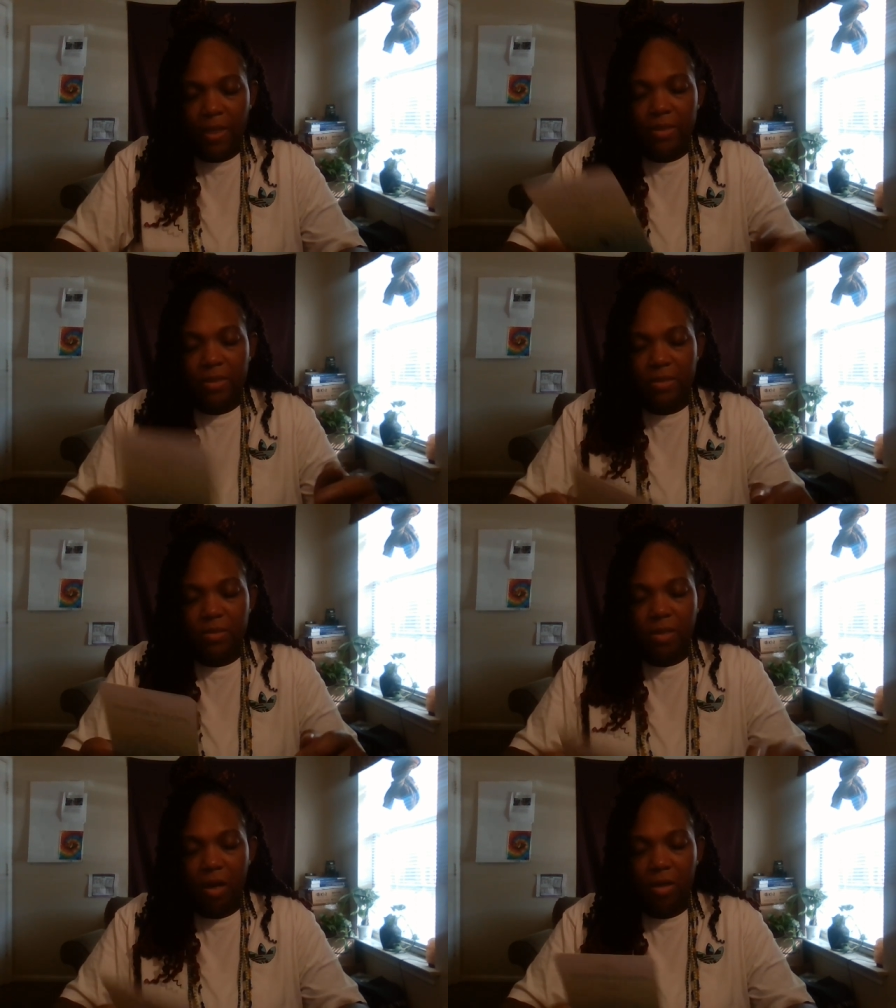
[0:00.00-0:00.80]
This is
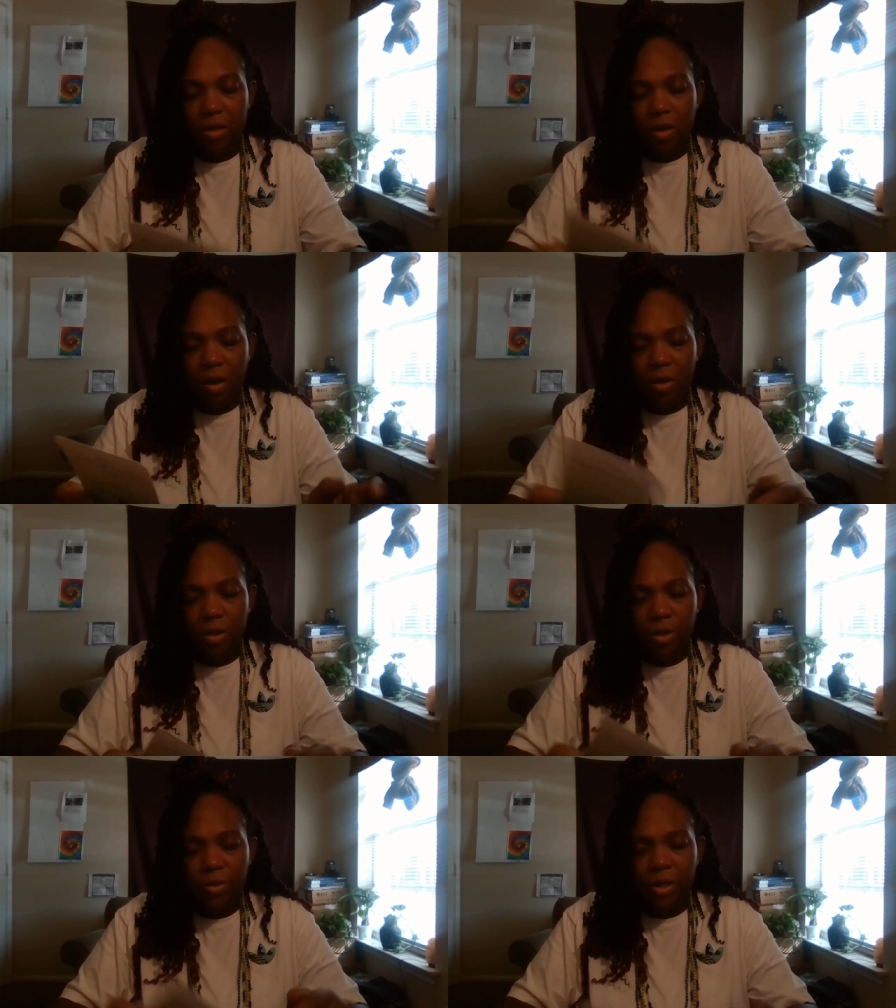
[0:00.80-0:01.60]
calling all of
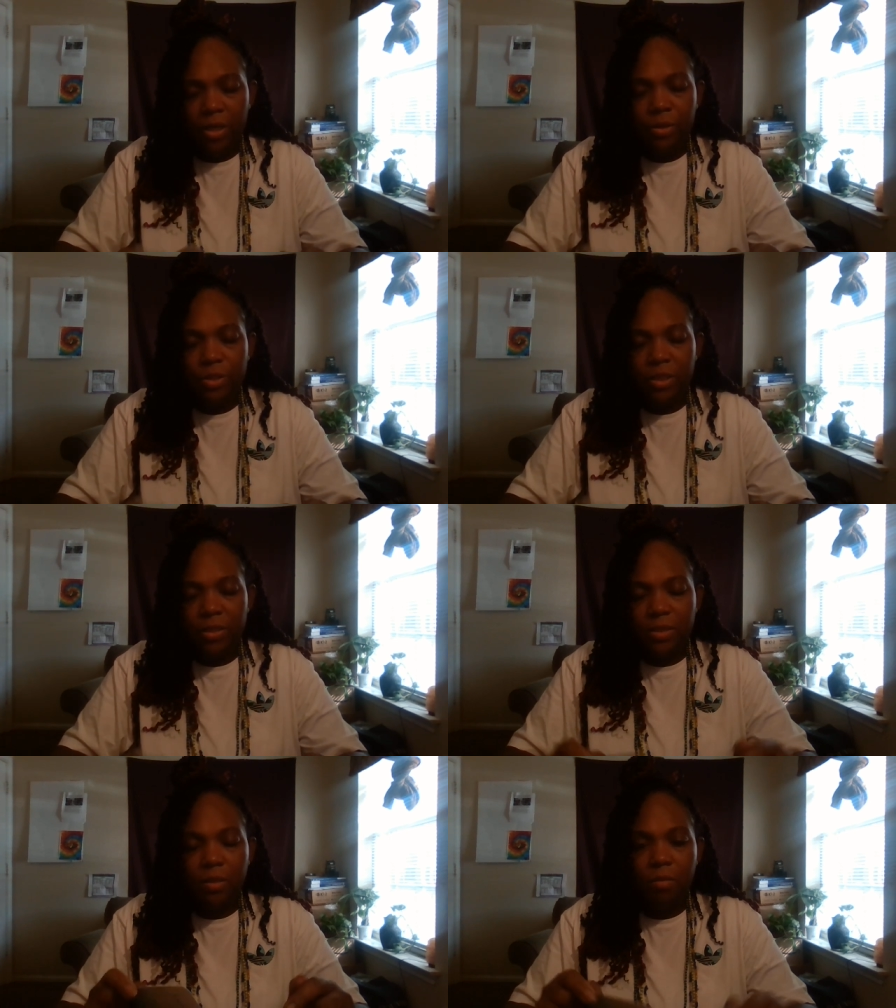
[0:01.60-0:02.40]
your energy
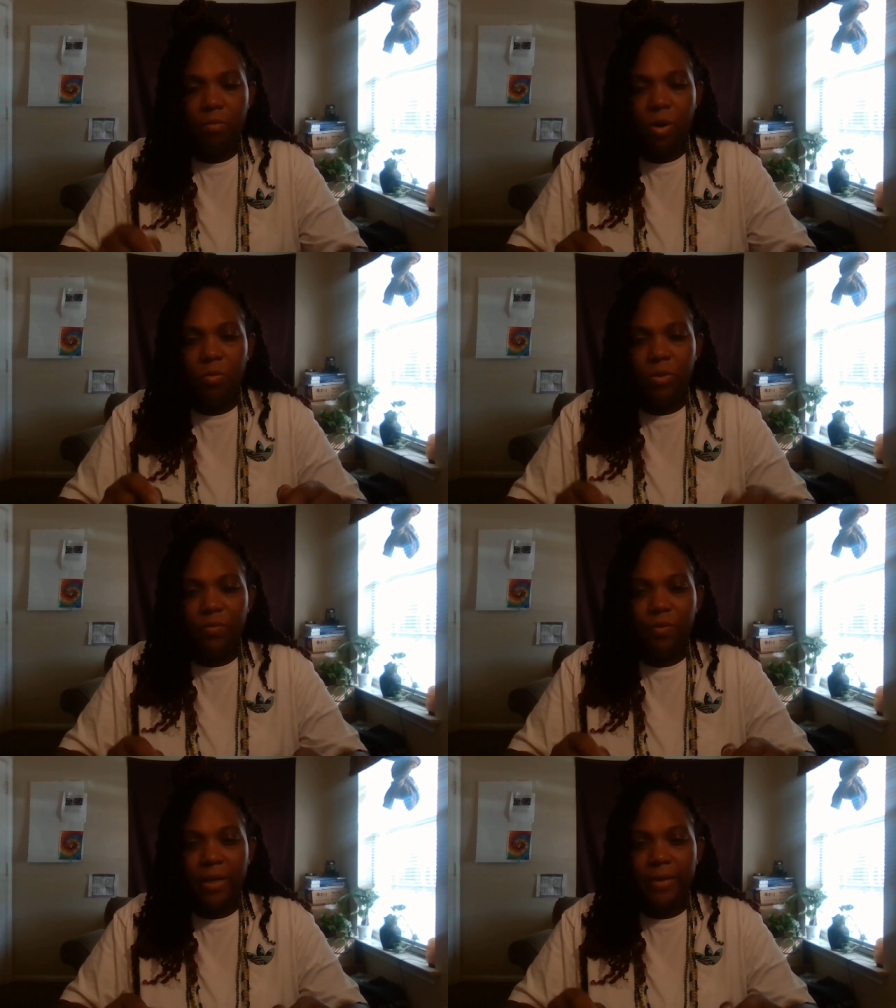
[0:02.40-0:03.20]
to the moment
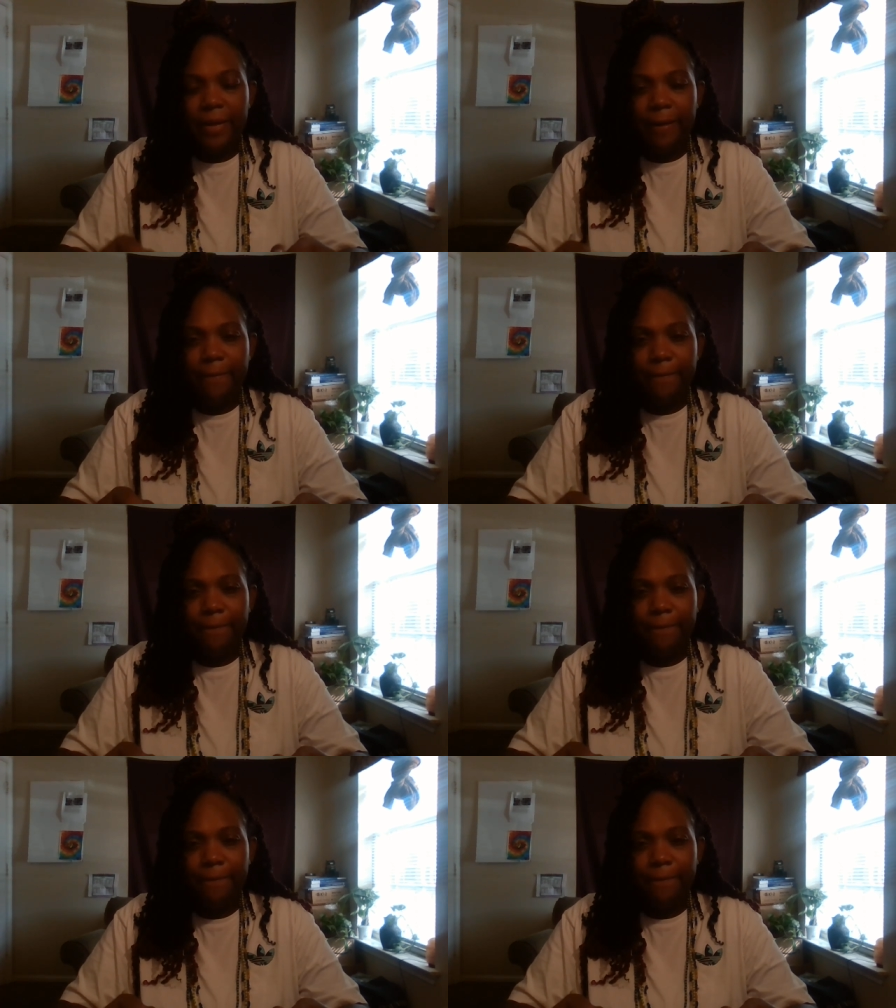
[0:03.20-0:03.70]
right now.